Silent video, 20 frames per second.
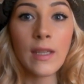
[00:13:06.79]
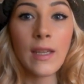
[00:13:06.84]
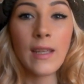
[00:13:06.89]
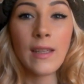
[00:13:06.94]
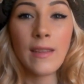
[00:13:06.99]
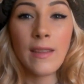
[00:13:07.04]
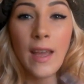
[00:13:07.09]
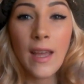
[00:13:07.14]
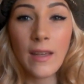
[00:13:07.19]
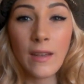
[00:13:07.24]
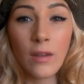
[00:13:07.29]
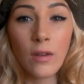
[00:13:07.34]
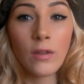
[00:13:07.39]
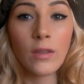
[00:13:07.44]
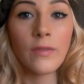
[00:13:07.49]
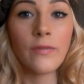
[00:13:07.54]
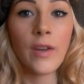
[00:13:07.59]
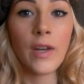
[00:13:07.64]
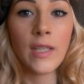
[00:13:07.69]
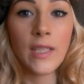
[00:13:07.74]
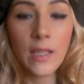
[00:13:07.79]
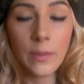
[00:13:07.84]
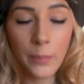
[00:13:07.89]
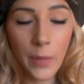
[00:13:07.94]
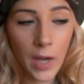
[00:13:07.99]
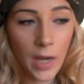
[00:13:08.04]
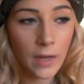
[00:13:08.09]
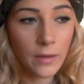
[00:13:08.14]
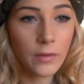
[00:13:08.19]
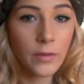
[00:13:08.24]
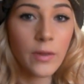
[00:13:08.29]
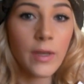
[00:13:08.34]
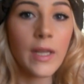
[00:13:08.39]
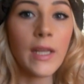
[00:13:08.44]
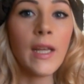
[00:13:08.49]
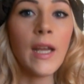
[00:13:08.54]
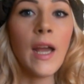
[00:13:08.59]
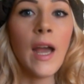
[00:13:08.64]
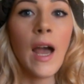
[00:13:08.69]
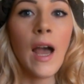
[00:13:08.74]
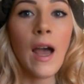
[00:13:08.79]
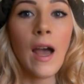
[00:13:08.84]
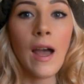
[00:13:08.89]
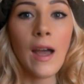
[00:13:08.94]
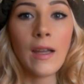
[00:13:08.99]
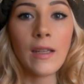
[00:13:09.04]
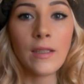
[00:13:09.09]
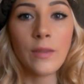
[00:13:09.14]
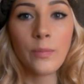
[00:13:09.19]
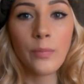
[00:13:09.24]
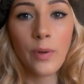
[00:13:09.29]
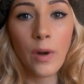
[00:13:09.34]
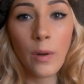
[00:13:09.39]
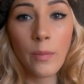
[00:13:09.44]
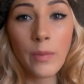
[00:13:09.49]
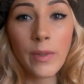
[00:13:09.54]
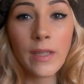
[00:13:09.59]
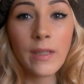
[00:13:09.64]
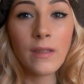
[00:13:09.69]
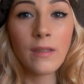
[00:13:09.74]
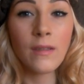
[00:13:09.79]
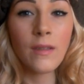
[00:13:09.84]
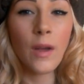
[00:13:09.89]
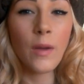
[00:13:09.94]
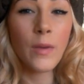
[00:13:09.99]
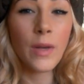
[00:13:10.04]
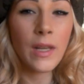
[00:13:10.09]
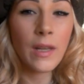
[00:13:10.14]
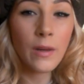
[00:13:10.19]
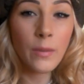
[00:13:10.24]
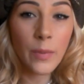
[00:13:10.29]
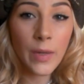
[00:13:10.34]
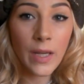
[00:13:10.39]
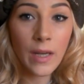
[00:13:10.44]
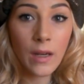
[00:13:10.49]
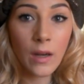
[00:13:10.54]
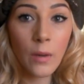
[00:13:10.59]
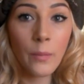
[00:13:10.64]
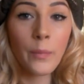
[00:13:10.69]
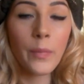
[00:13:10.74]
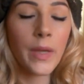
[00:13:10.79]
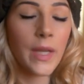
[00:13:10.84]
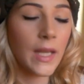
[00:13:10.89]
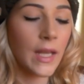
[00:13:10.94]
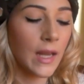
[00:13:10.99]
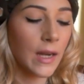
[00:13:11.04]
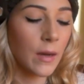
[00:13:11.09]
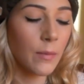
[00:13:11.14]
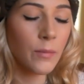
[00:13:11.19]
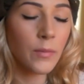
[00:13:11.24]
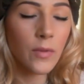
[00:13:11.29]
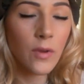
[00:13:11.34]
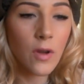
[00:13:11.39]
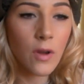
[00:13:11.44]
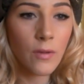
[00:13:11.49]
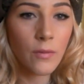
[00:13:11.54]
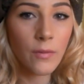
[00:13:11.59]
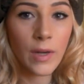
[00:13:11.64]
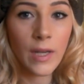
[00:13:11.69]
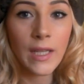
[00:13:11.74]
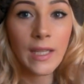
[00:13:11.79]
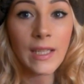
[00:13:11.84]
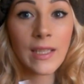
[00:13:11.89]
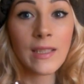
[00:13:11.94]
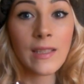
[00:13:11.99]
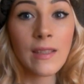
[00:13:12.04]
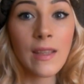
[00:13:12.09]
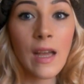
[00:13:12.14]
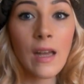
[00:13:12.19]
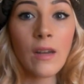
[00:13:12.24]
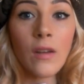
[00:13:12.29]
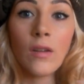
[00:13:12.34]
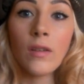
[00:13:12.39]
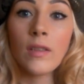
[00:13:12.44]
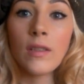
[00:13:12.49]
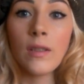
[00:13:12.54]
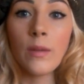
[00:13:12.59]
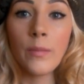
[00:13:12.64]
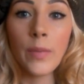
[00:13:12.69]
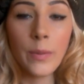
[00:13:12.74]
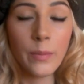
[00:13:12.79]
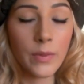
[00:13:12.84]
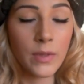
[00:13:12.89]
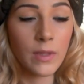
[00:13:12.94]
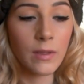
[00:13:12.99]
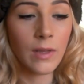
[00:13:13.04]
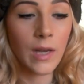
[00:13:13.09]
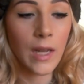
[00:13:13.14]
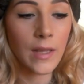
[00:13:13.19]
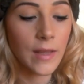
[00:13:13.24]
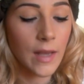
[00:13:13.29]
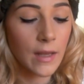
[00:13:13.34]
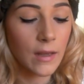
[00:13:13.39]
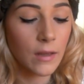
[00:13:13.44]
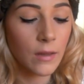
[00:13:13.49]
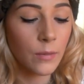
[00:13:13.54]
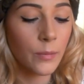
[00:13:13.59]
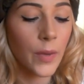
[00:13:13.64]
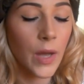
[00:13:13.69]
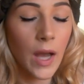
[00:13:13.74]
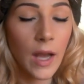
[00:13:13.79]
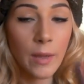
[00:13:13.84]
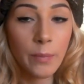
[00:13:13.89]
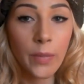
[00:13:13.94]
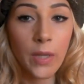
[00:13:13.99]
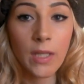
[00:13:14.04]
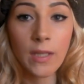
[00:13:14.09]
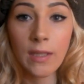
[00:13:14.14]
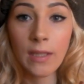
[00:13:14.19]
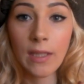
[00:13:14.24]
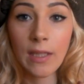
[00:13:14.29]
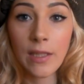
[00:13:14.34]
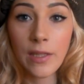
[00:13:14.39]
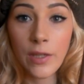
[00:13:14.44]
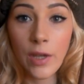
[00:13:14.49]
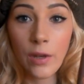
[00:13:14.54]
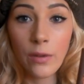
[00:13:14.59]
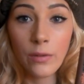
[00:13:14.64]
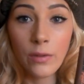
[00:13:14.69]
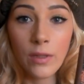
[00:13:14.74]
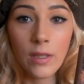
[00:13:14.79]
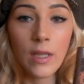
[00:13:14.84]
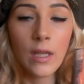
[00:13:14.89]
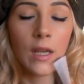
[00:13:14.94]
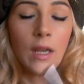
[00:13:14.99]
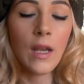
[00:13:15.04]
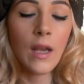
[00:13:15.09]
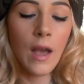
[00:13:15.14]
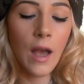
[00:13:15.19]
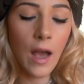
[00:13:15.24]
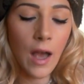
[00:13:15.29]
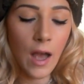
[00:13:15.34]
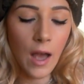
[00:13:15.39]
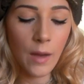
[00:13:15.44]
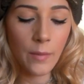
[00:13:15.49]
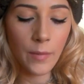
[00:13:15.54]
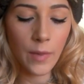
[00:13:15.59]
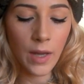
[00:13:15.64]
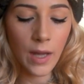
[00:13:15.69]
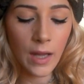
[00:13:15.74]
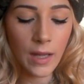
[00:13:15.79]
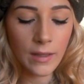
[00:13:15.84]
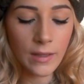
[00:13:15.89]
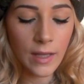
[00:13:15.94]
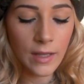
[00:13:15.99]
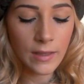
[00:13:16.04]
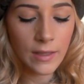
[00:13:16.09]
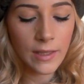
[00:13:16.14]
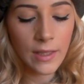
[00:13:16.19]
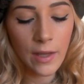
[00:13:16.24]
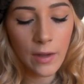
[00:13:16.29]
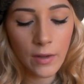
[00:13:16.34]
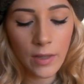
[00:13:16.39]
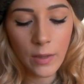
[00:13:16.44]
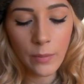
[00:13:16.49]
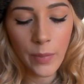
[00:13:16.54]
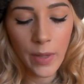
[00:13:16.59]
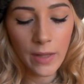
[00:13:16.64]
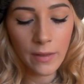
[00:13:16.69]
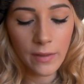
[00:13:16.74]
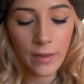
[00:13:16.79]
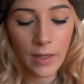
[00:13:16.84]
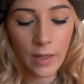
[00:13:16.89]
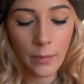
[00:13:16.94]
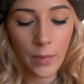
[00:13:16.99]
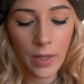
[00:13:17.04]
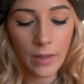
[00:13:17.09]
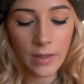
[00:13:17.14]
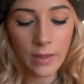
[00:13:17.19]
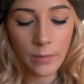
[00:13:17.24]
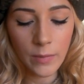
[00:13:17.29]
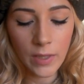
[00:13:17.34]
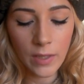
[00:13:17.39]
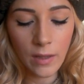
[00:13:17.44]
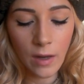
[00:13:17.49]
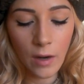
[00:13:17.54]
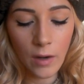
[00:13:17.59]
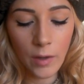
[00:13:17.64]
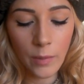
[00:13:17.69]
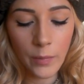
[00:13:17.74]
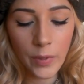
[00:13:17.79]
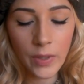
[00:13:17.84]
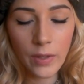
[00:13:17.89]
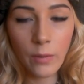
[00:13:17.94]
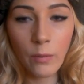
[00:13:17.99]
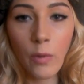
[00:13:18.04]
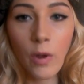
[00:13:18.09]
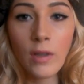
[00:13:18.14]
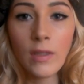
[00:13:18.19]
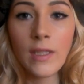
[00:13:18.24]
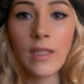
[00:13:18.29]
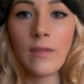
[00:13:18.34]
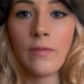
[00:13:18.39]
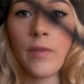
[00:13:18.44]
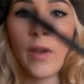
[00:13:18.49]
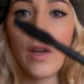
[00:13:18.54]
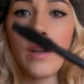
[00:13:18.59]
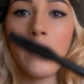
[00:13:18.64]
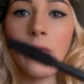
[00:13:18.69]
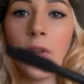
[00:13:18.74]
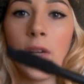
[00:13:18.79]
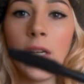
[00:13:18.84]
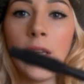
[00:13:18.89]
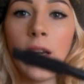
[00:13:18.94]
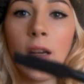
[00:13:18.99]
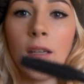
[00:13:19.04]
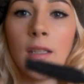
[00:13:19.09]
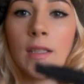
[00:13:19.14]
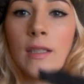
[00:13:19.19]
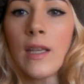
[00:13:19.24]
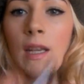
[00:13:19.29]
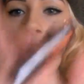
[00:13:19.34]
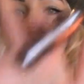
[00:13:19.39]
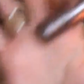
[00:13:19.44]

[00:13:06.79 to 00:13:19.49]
It then looks very spidery and probably a little bit clumpy, and I'm not really into that look. Some people do like that look, but I personally don't. And that's the only bad thing about this mascara, but the wand is very, very nice.